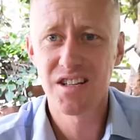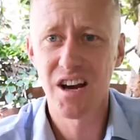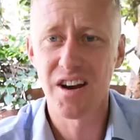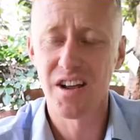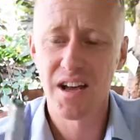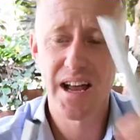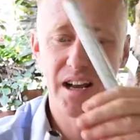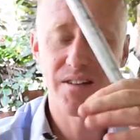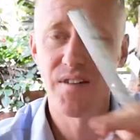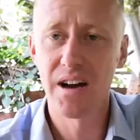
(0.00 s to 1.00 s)
done.
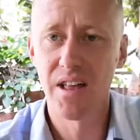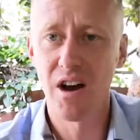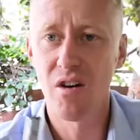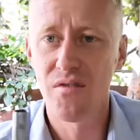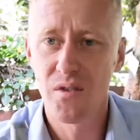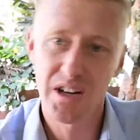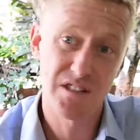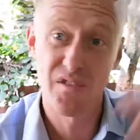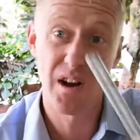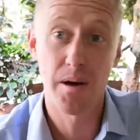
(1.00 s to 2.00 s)
And I can file that off.
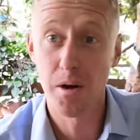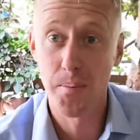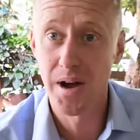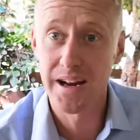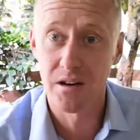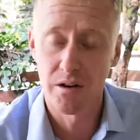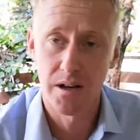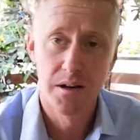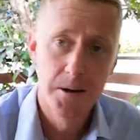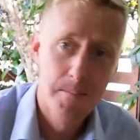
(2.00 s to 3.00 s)
Actually, I'm going to put a handle
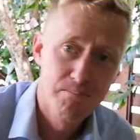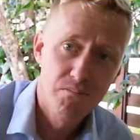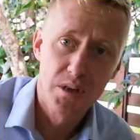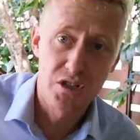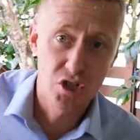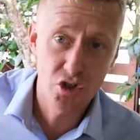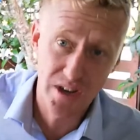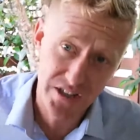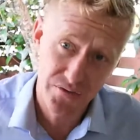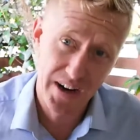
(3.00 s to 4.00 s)
on it. But
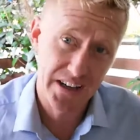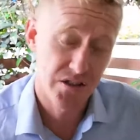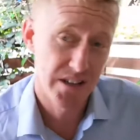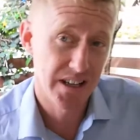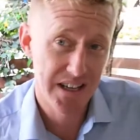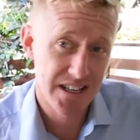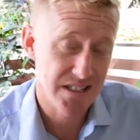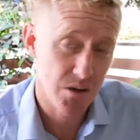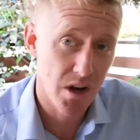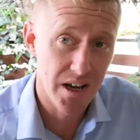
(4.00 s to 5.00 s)
stress fracturing
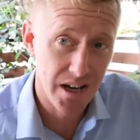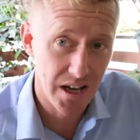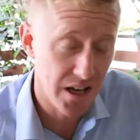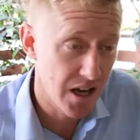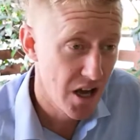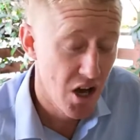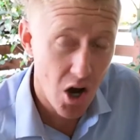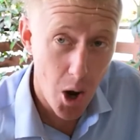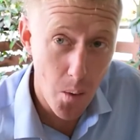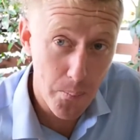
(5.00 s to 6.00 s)
is uh,
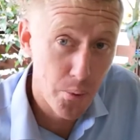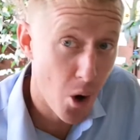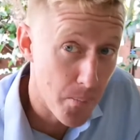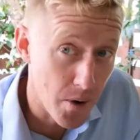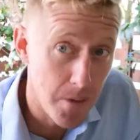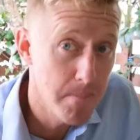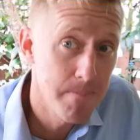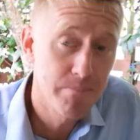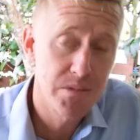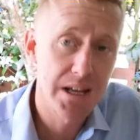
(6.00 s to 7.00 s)
a
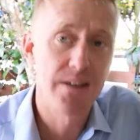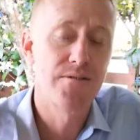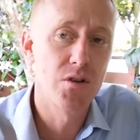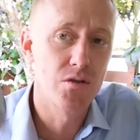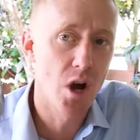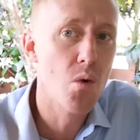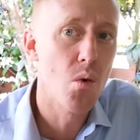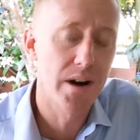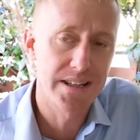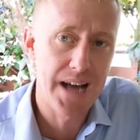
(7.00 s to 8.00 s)
problem if you
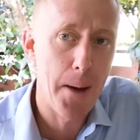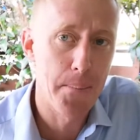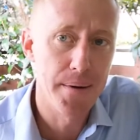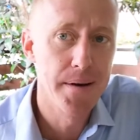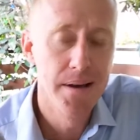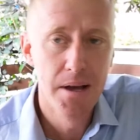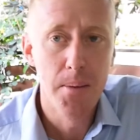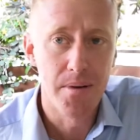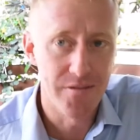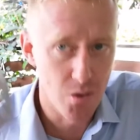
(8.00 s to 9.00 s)
don't want it to happen.
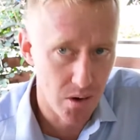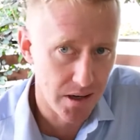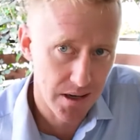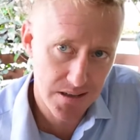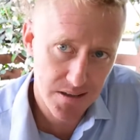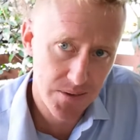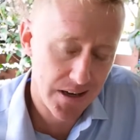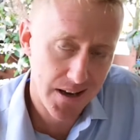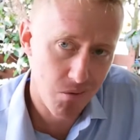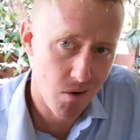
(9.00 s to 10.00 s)
But if you want to cut
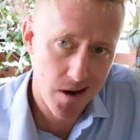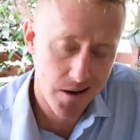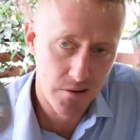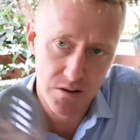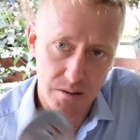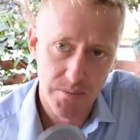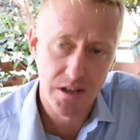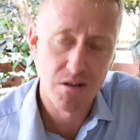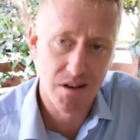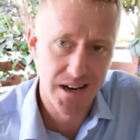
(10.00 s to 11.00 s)
something like wire or
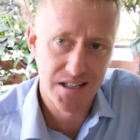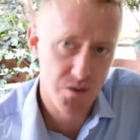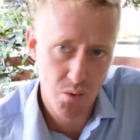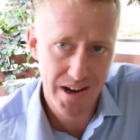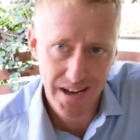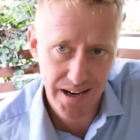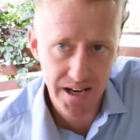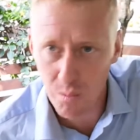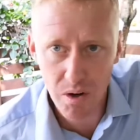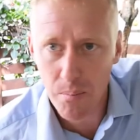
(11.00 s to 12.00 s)
something, you can actually wiggle
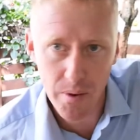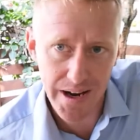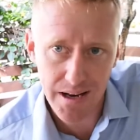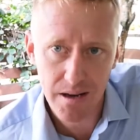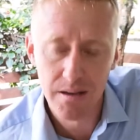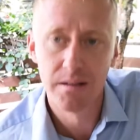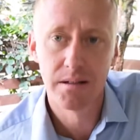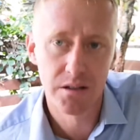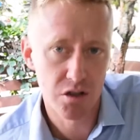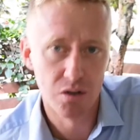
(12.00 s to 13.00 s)
it and it will break.
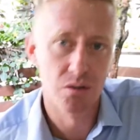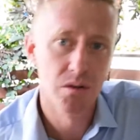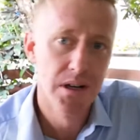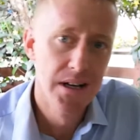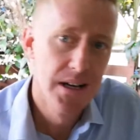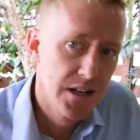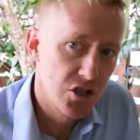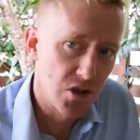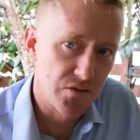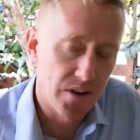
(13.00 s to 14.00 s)
Cool.
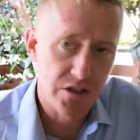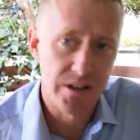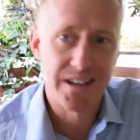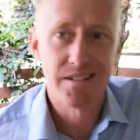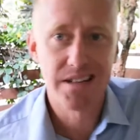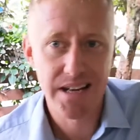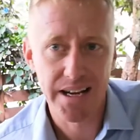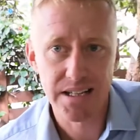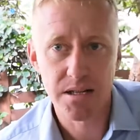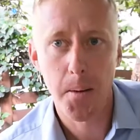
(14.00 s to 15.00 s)
Stress fracturing.
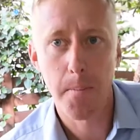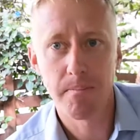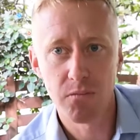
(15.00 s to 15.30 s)
Nice.